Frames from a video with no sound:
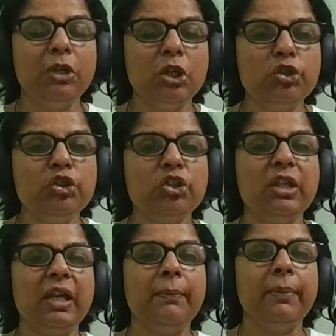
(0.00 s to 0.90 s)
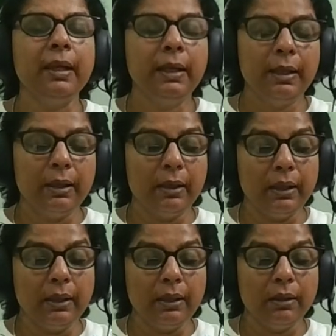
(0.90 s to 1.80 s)
nurture them
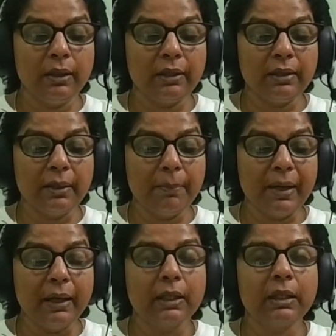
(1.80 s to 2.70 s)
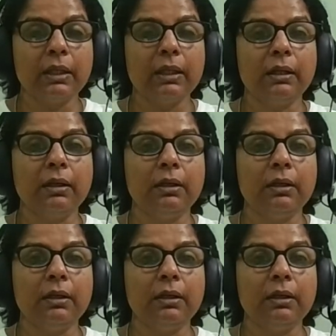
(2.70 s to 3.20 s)
and uh, get them back uh,